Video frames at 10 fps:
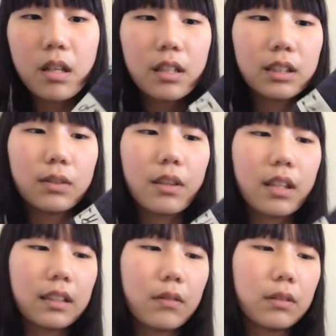So I
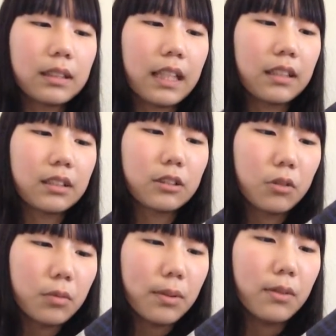thought that was like
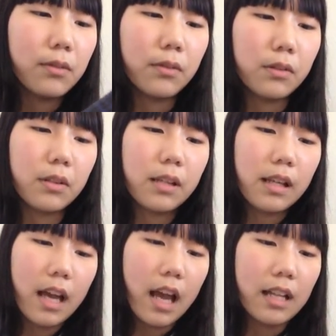so beautiful,
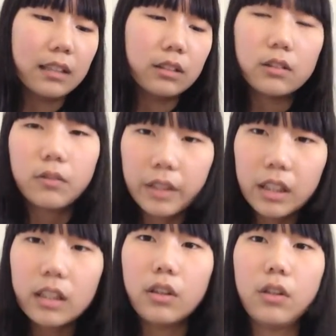and it's also very
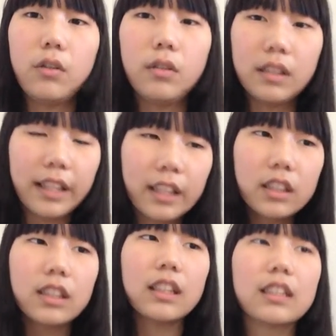cute and kitschy.